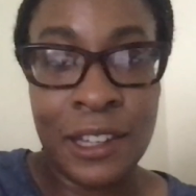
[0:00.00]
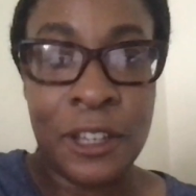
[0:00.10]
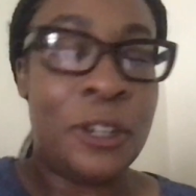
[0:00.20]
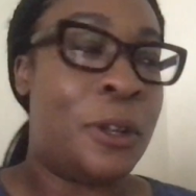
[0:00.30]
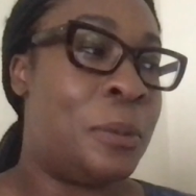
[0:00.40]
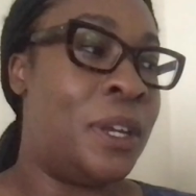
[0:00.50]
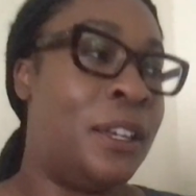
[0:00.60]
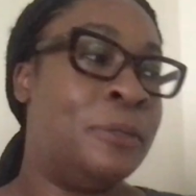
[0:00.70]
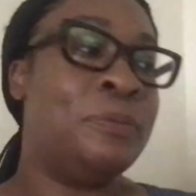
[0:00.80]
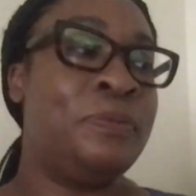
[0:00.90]
You know what I
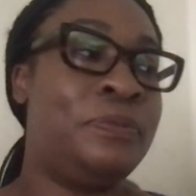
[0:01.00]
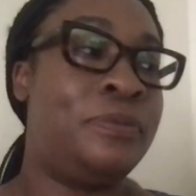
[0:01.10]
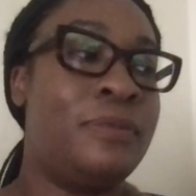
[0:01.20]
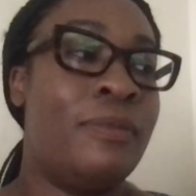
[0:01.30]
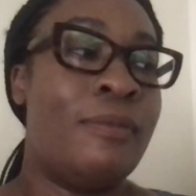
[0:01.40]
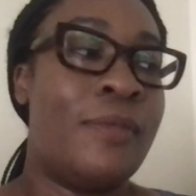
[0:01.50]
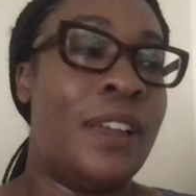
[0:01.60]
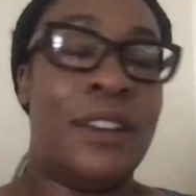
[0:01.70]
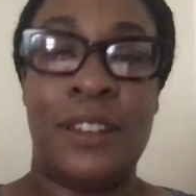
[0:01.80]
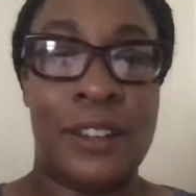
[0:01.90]
mean?
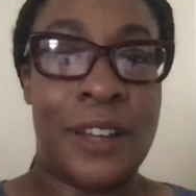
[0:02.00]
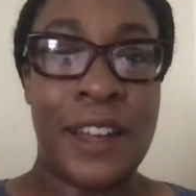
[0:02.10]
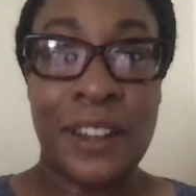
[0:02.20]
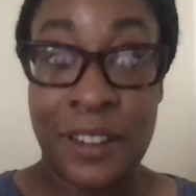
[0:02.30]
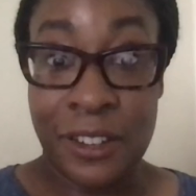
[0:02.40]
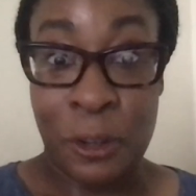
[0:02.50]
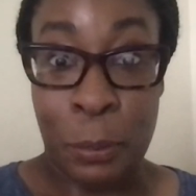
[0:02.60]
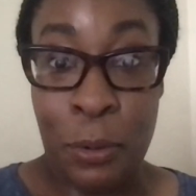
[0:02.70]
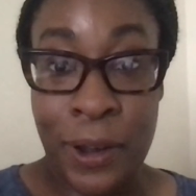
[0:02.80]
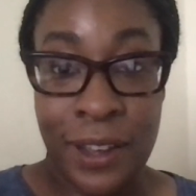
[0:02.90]
I think that's the
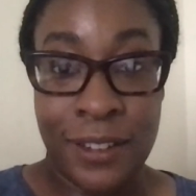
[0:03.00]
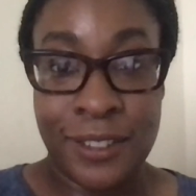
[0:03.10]
point.